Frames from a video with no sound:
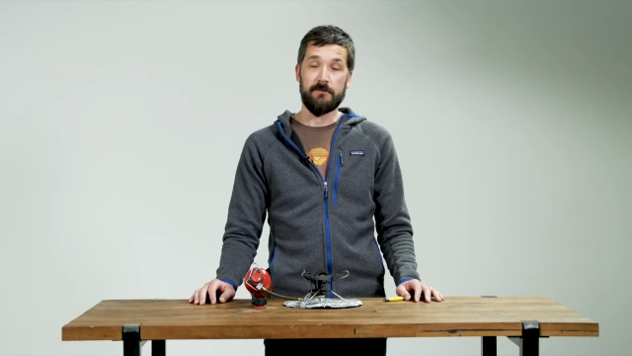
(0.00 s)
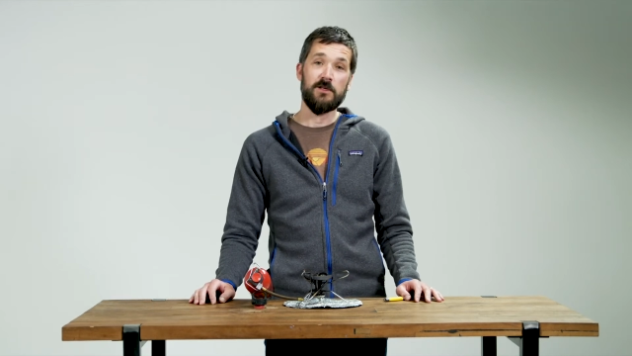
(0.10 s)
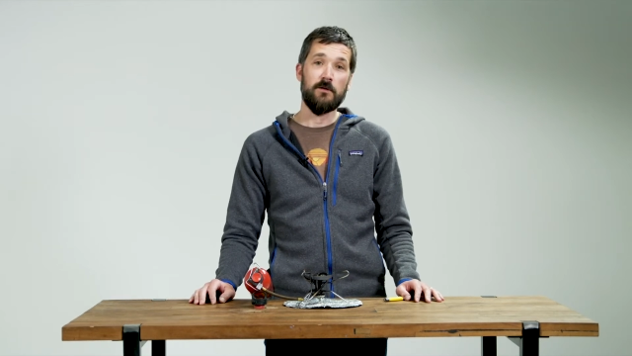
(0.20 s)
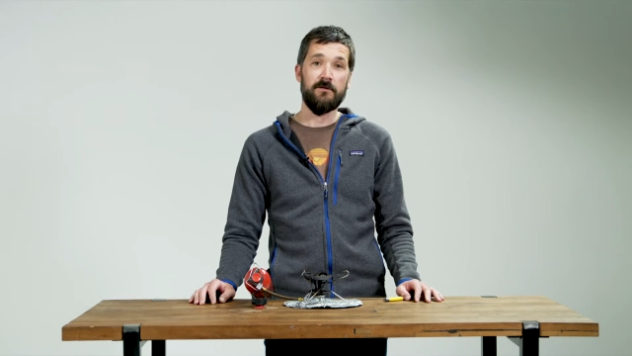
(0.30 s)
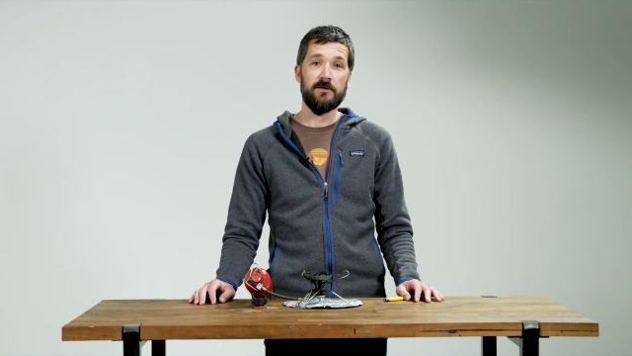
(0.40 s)

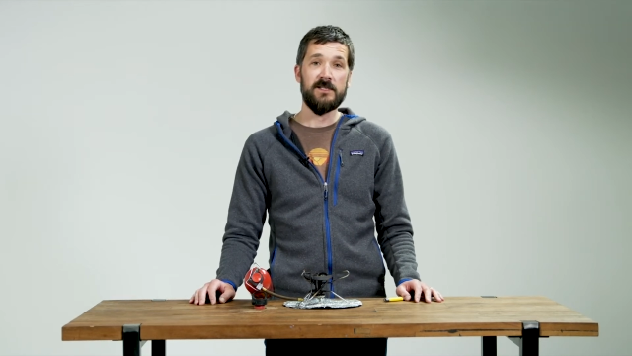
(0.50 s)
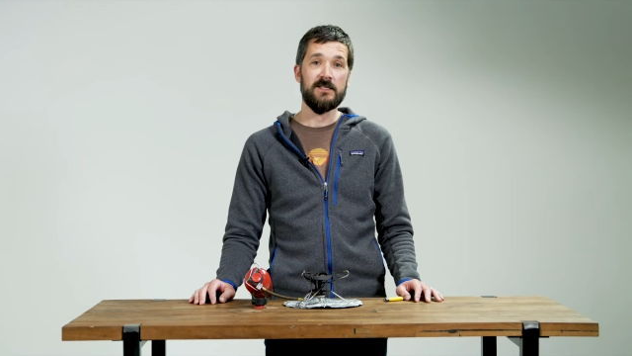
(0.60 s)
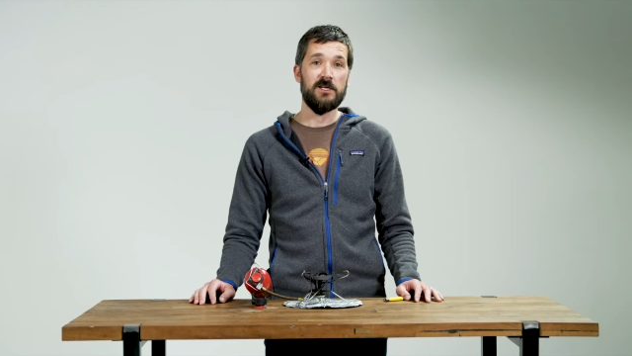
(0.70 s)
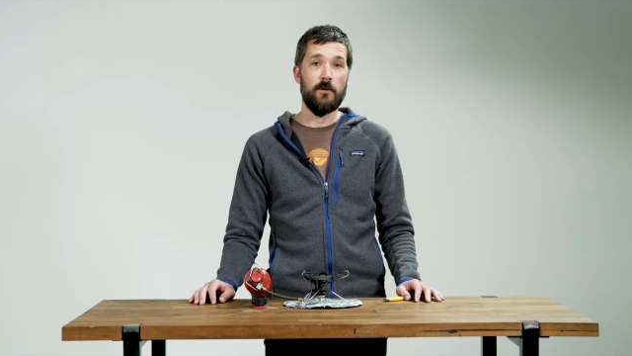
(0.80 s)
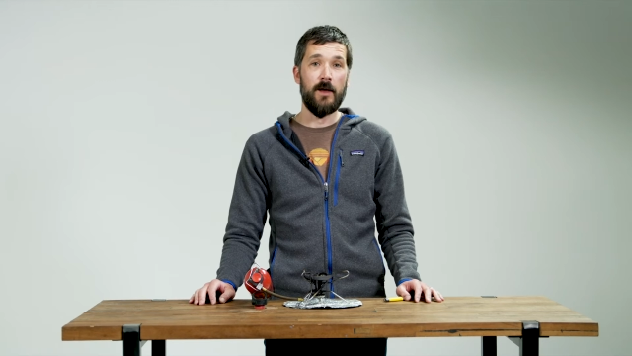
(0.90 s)
So the first
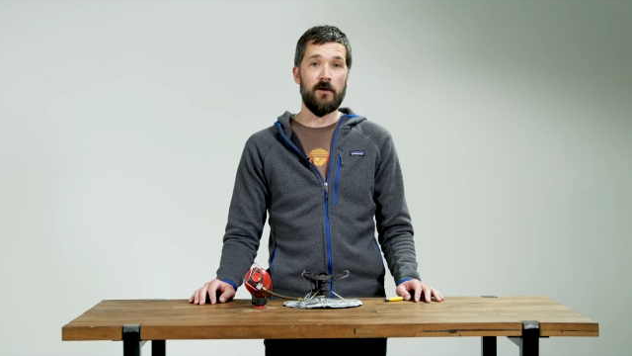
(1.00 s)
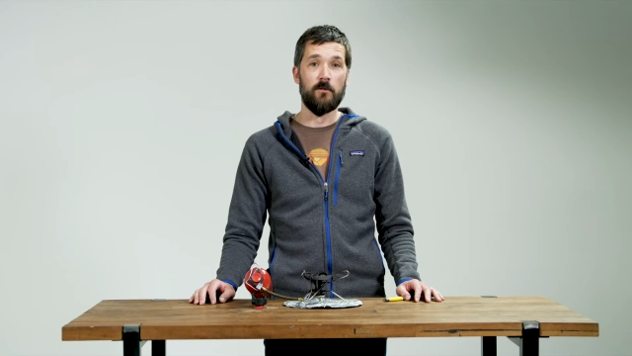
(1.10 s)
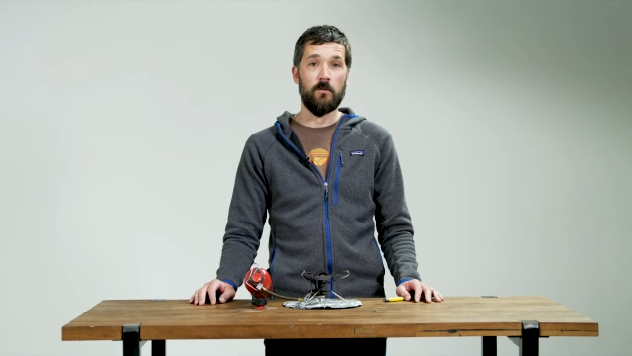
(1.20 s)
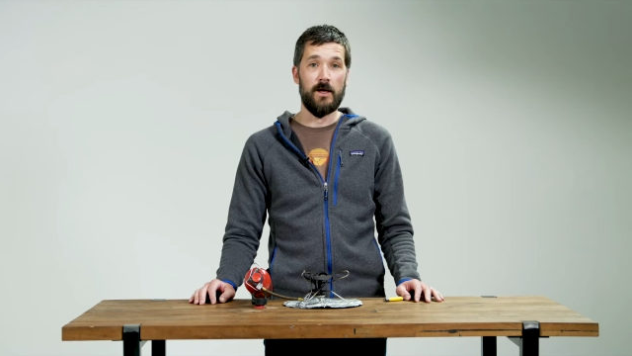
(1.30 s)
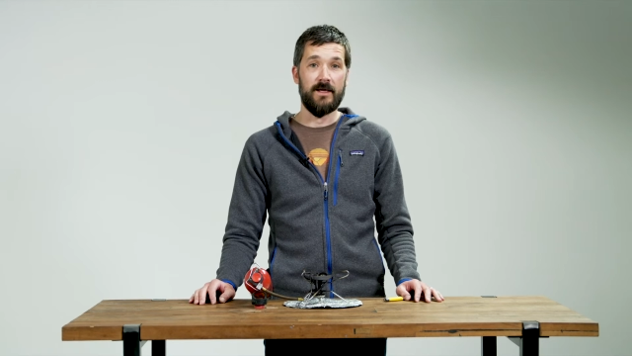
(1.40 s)
thing to know
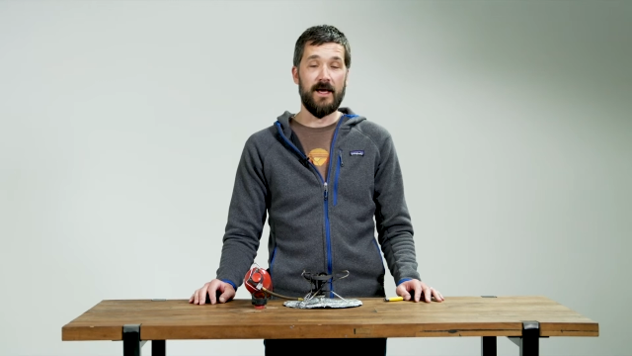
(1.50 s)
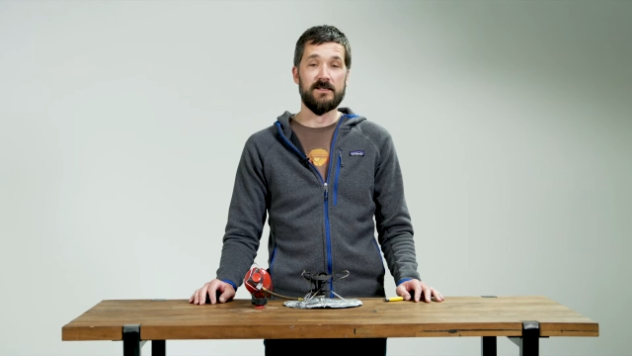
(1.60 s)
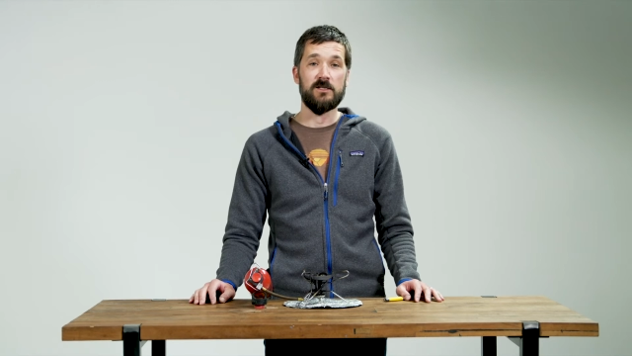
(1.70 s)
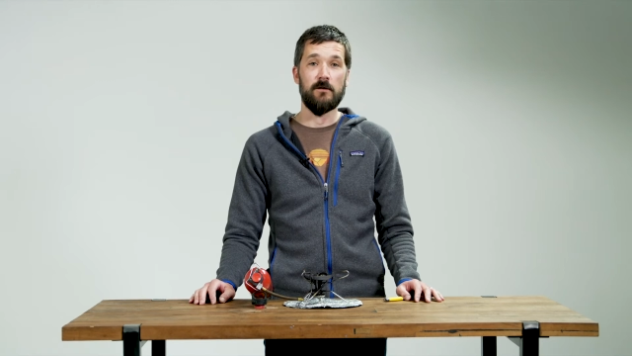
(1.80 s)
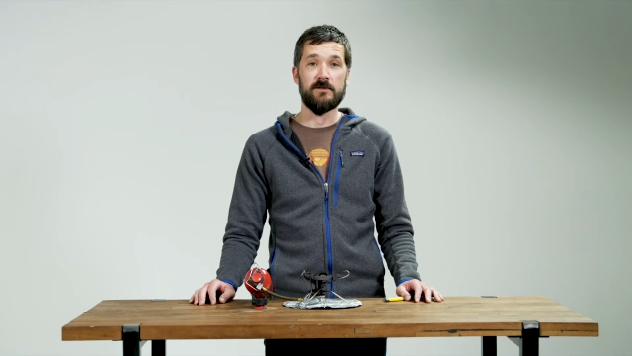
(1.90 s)
about white
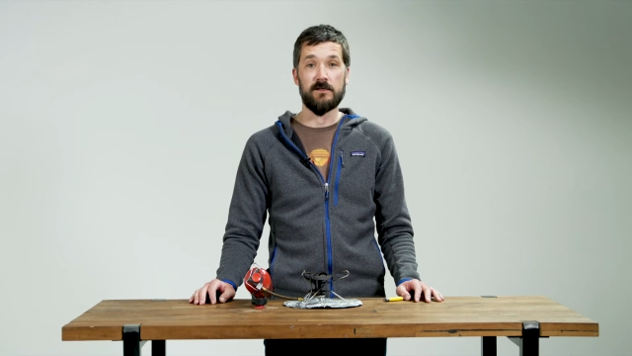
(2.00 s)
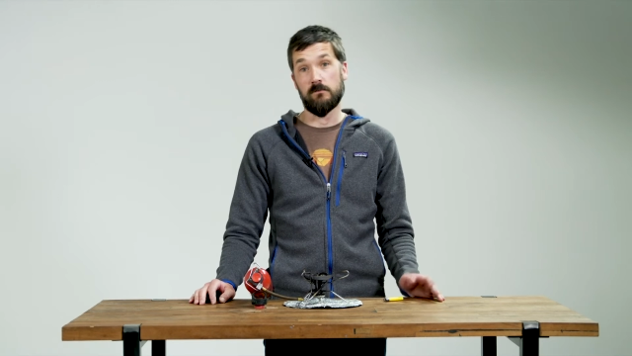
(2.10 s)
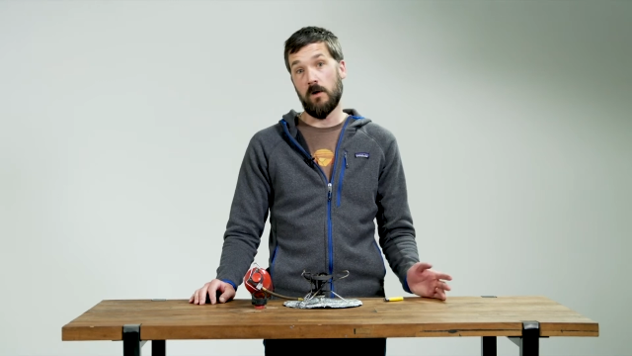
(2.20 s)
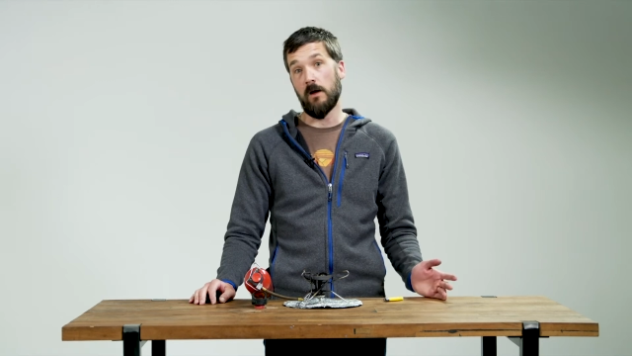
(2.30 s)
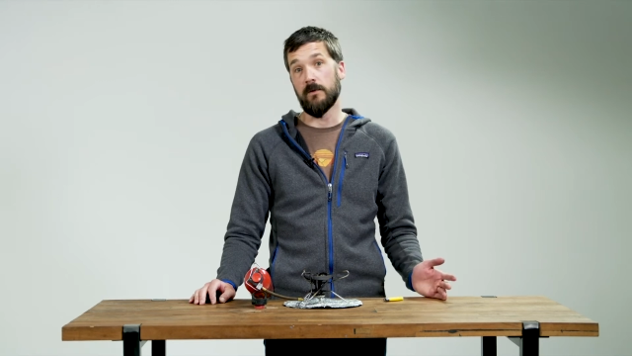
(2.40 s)
gas stoves
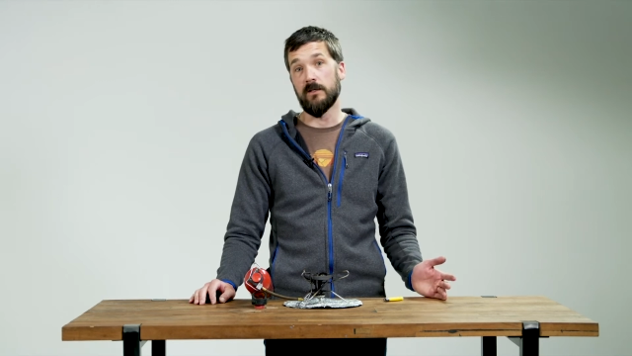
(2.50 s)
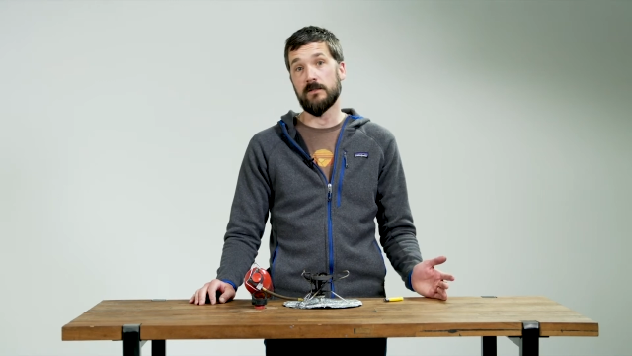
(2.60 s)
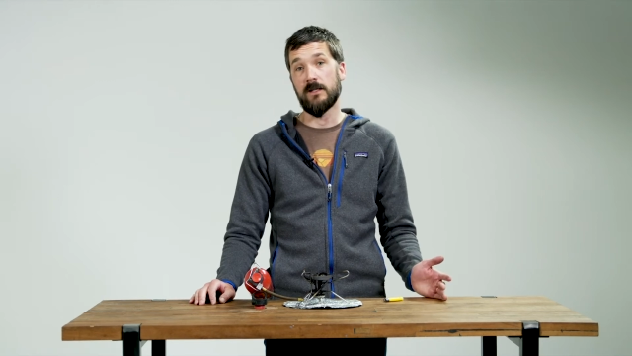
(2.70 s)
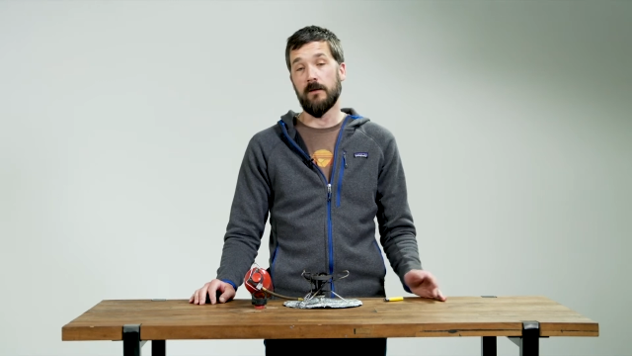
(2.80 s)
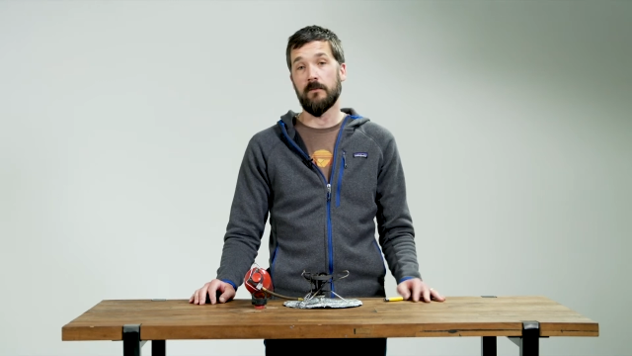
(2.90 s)
is why we
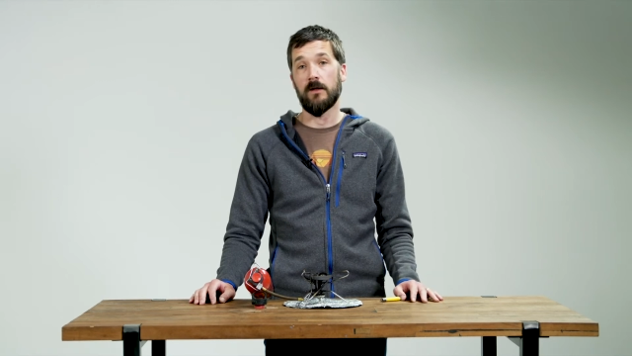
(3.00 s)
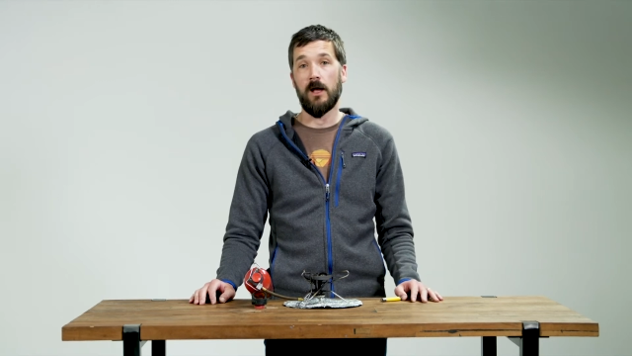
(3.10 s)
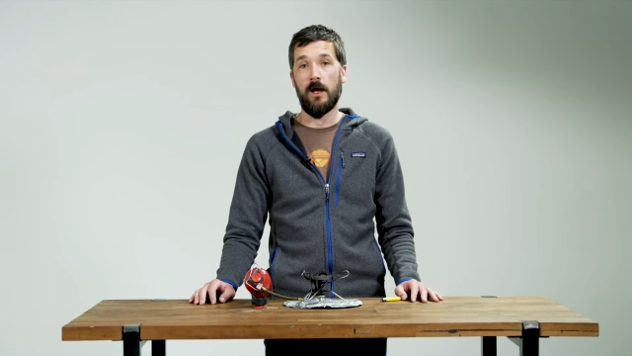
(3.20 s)
use them.